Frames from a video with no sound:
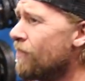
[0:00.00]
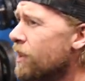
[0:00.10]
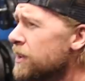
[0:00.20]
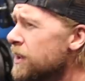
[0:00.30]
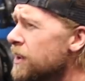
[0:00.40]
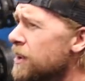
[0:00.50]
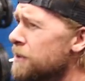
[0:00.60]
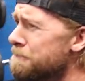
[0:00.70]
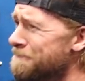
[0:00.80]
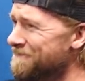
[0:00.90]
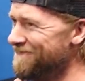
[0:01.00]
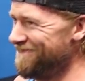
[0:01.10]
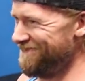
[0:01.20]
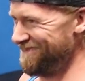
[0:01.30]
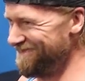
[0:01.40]
rise throughout the
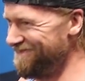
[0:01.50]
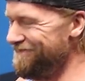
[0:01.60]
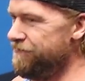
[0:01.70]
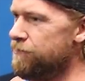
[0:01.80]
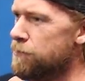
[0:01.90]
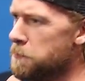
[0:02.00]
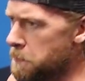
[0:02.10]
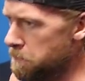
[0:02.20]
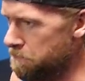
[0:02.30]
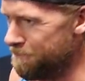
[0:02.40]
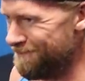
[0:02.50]
workout, and with every rep,